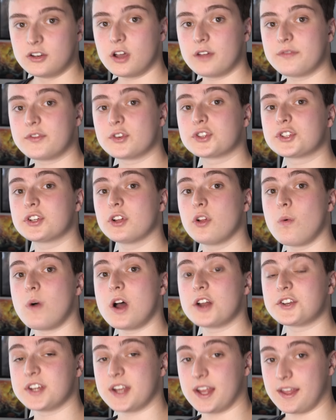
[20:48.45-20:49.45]
Now, if you're still
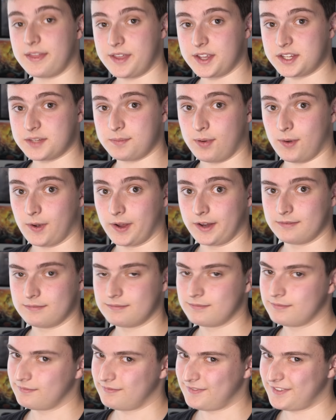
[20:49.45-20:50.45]
watching at this point,
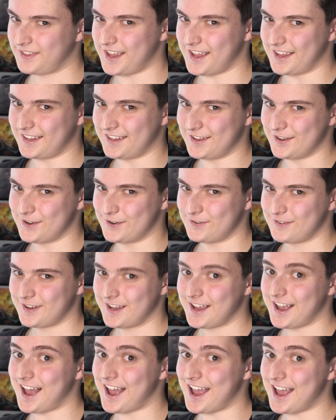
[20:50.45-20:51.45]
thank you.
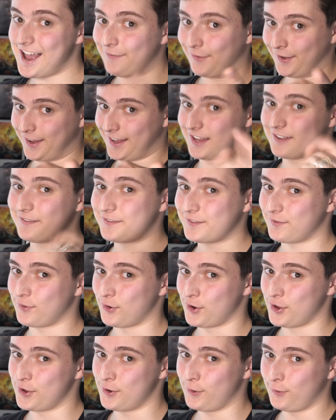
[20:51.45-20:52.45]
I have a gift
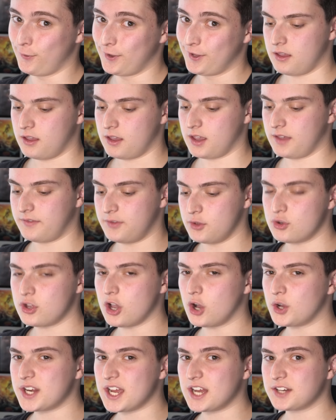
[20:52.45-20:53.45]
for you. If you
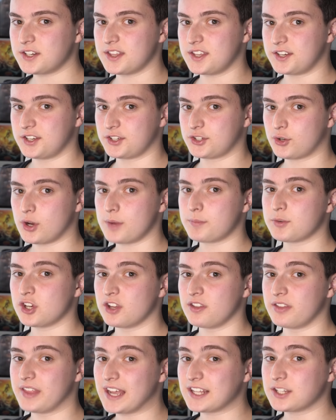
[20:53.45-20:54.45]
go down to the
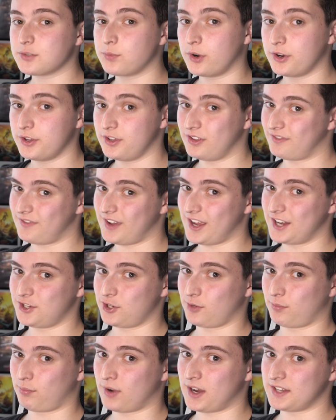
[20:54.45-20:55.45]
description, that's where you'll find
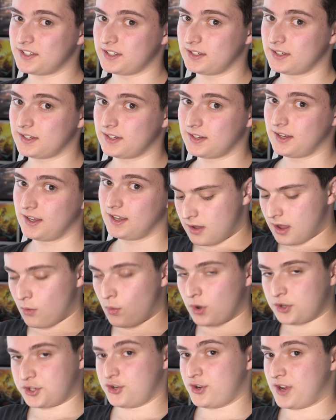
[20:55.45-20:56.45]
your present. I
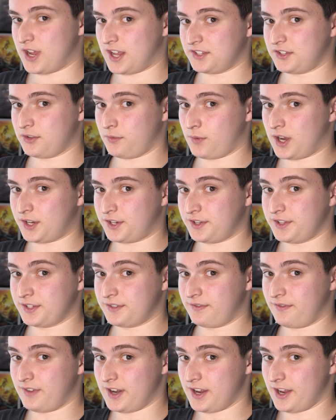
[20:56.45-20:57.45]
want you guys to watch
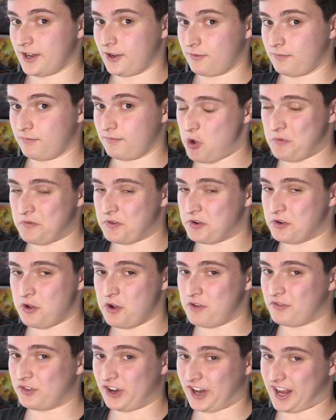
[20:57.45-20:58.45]
this video over and
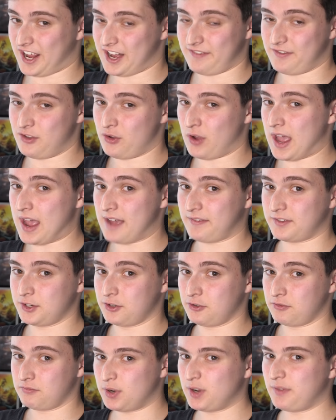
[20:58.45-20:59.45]
over again if you have
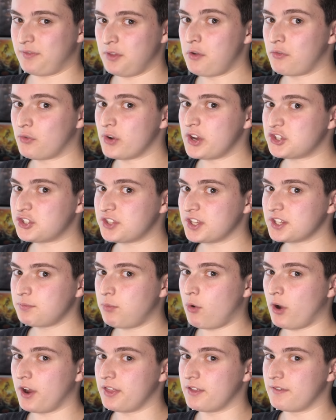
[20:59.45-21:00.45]
to. But if you've reached this
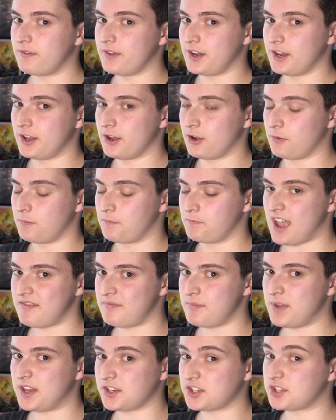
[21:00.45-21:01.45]
point in the video,
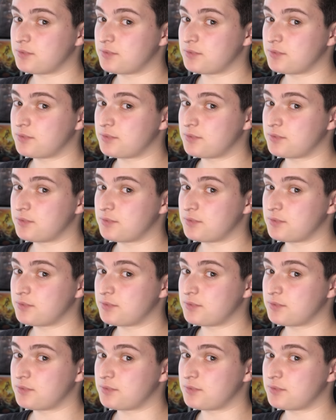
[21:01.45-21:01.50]
I've made a